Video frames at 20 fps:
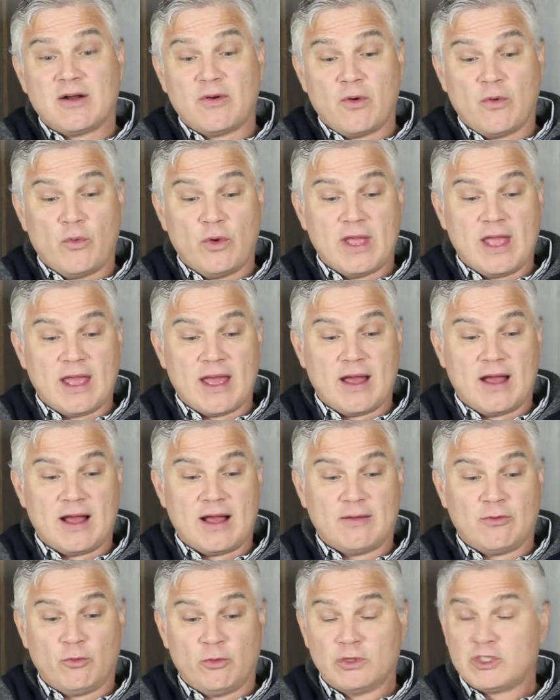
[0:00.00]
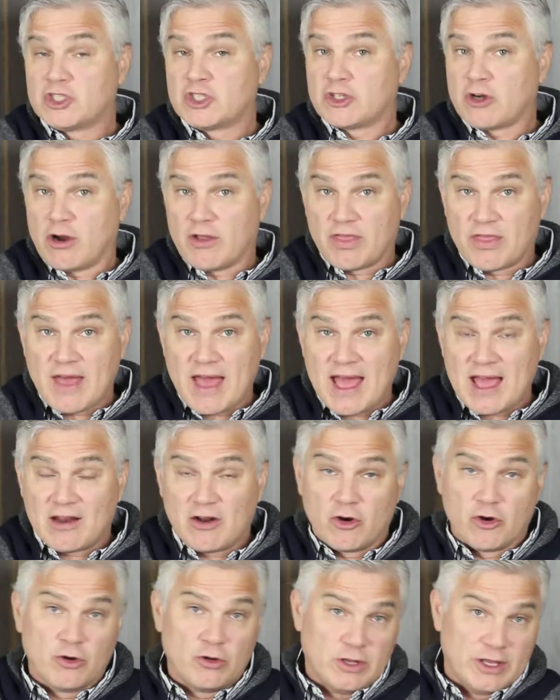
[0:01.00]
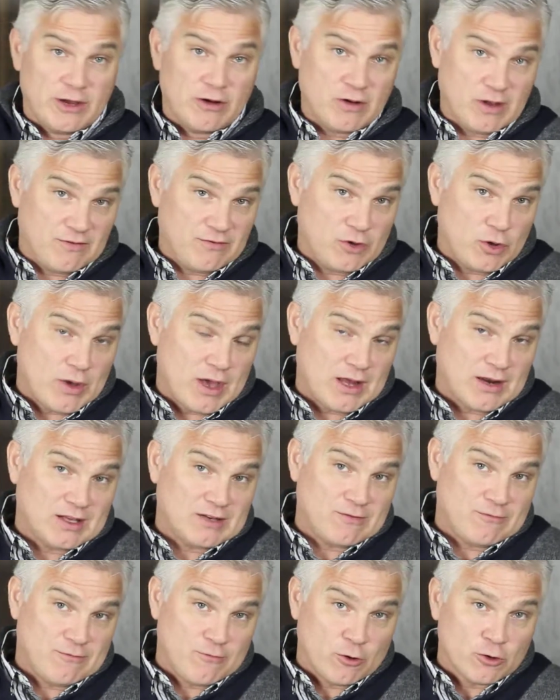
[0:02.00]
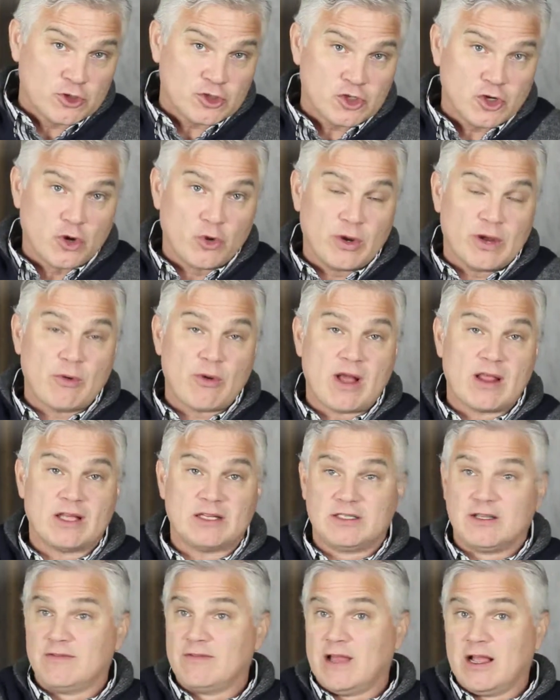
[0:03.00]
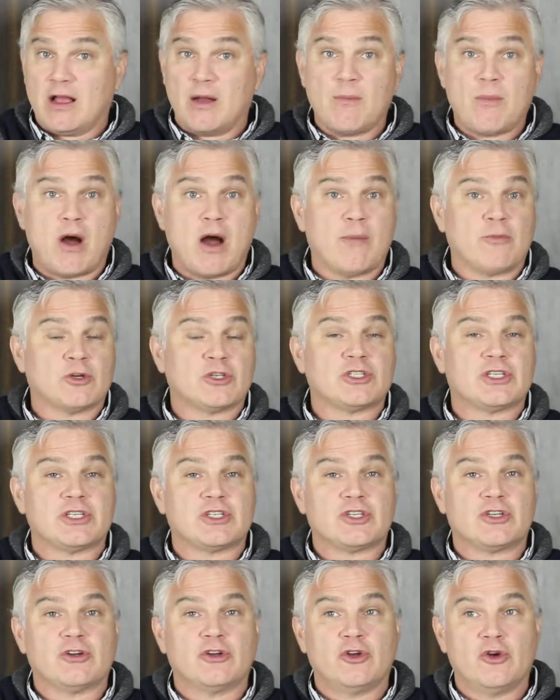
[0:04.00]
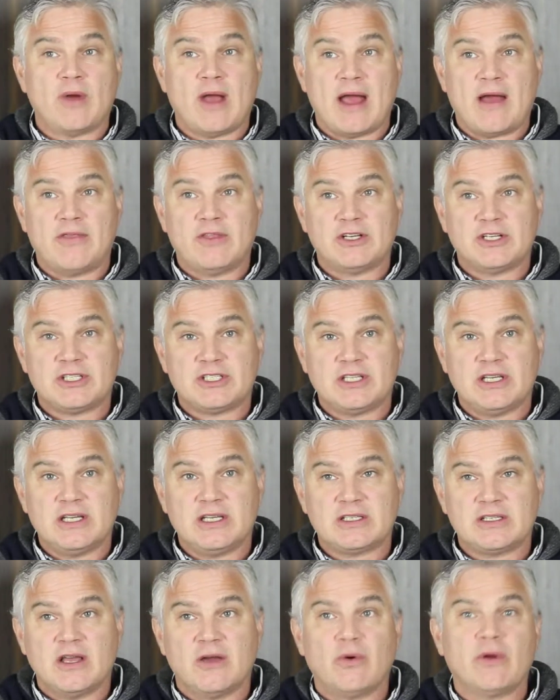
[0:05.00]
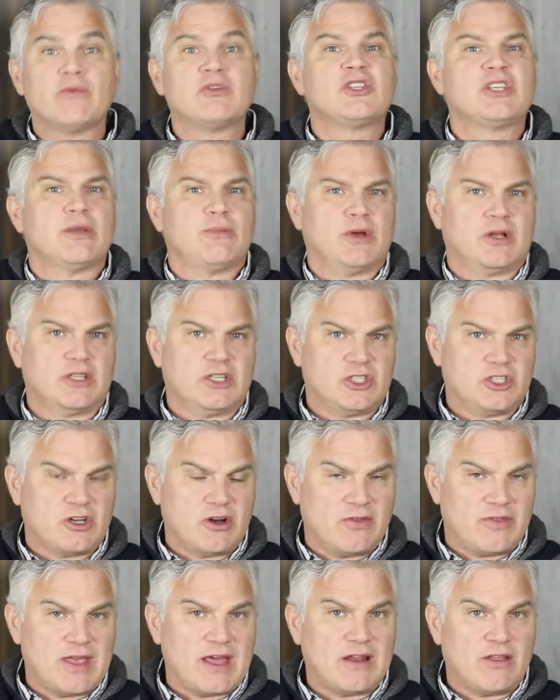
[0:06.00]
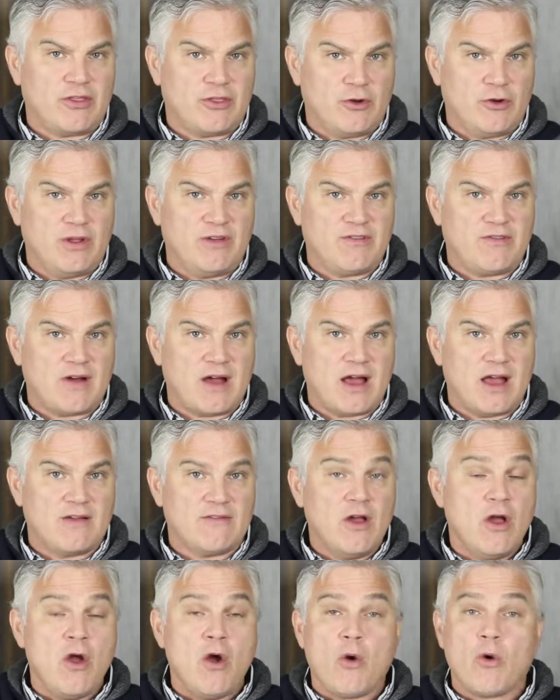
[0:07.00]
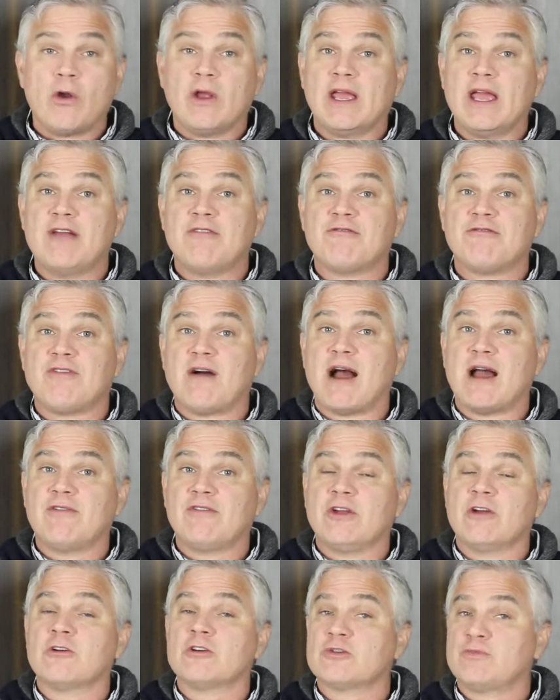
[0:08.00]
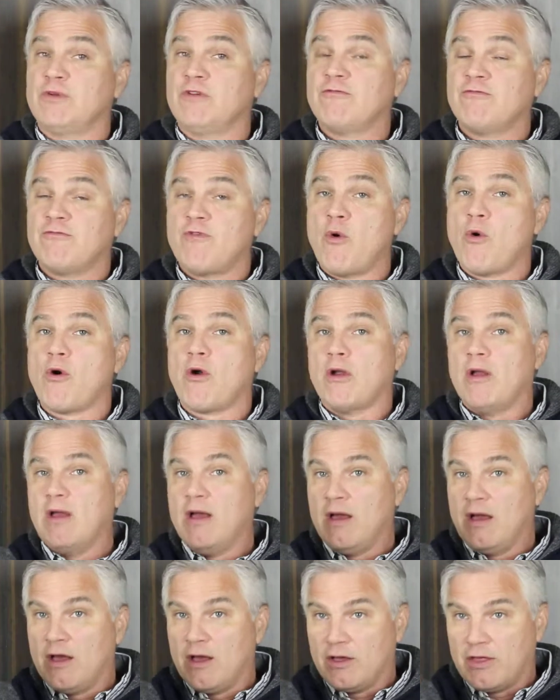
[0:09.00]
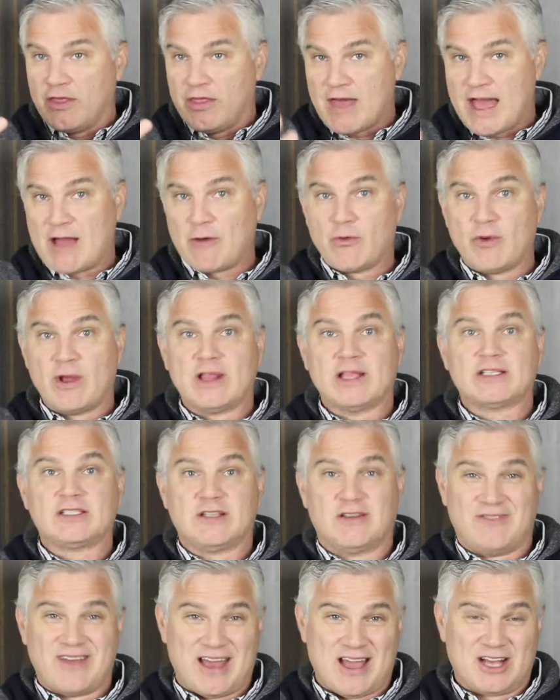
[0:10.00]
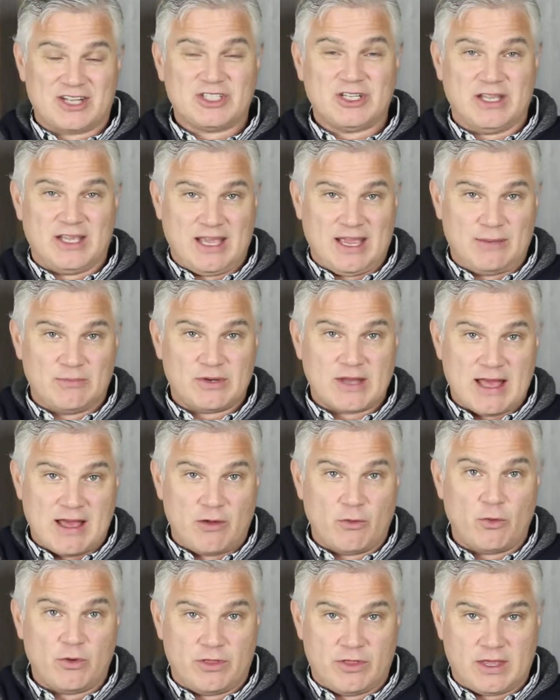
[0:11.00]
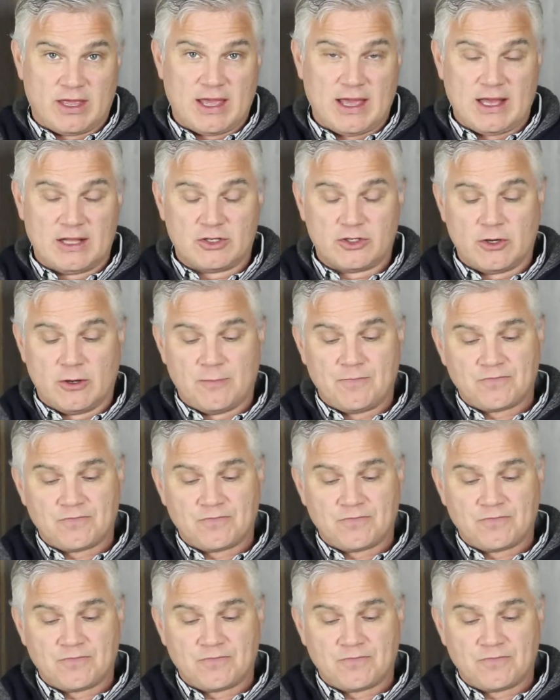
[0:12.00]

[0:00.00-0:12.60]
We would start that earlier if you had a first-degree relative, like a mom or sister who had the disease. We would typically start that at 35, or again, 5 years before that relative actually came down with the cancer.